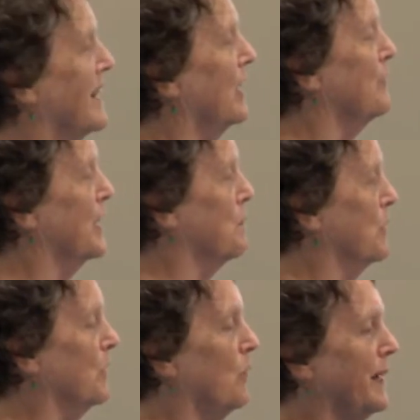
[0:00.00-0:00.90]
an elevator
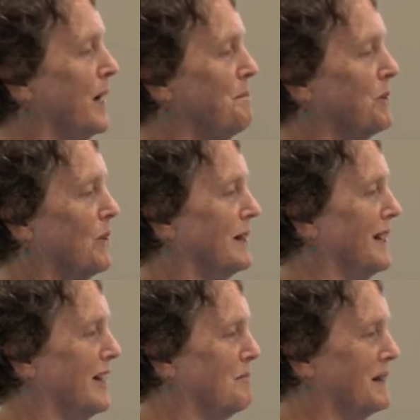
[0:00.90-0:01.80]
bird, going up, going
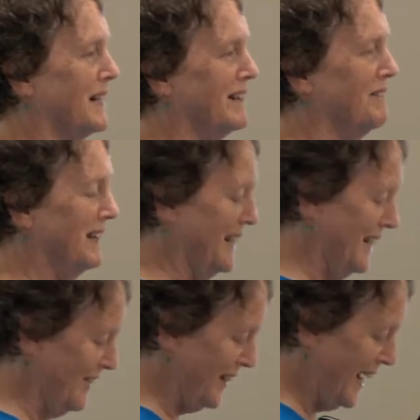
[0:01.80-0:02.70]
down, but I really
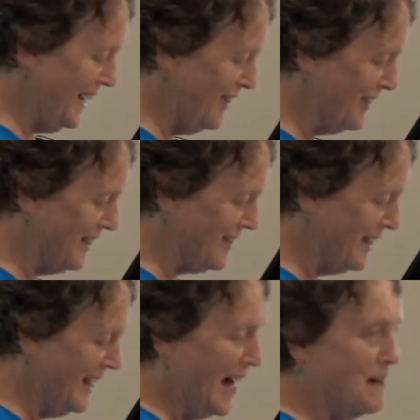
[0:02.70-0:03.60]
can't hear that. I hear it as
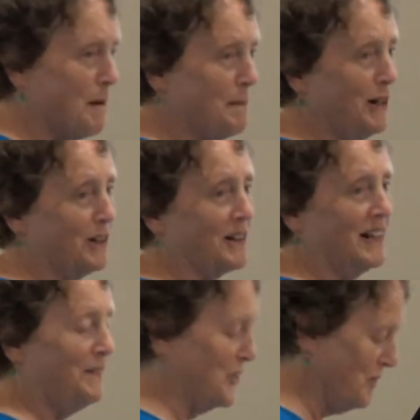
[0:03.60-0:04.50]
I'm up here
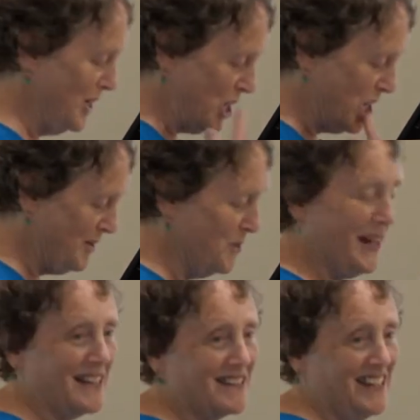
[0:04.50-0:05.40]
in the tree. You
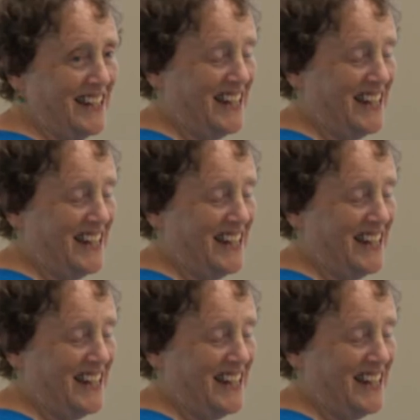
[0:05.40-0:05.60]
can't see.